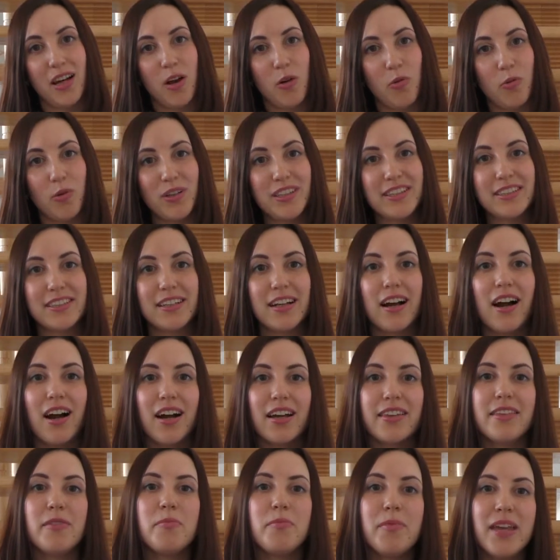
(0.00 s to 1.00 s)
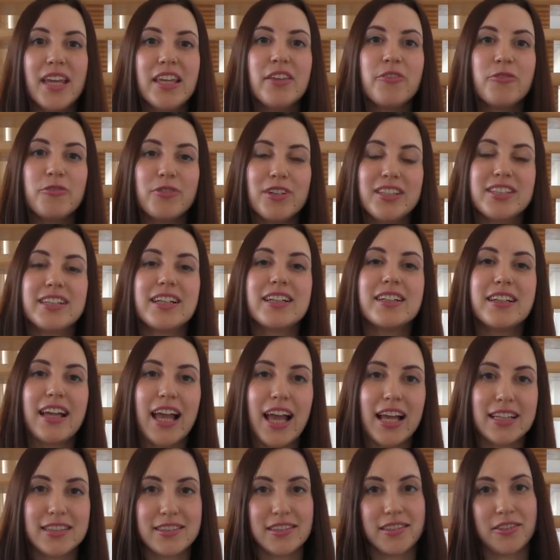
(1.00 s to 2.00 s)
What are the main critical
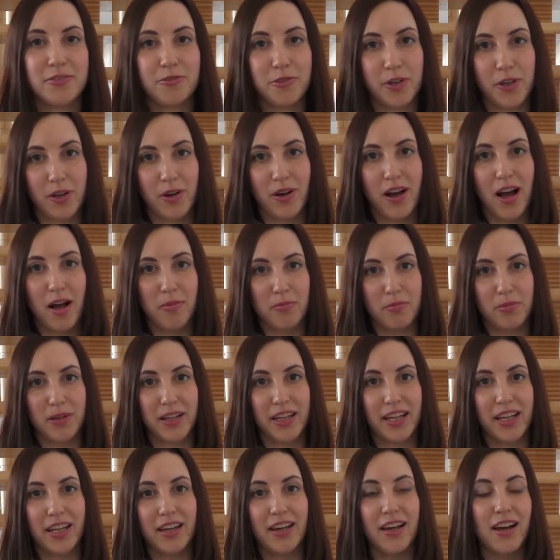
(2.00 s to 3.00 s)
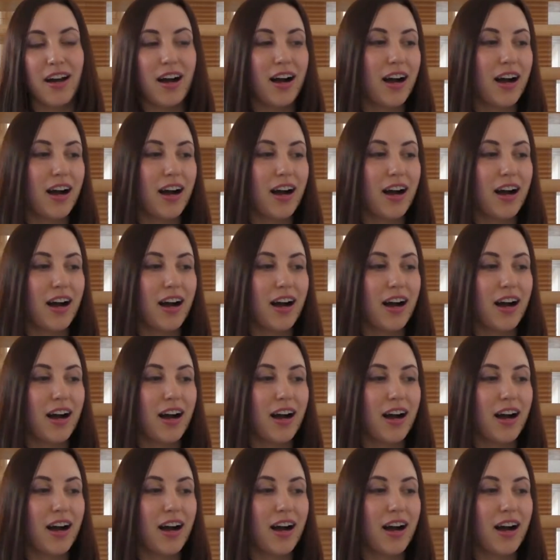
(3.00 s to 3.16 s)
assets for your company?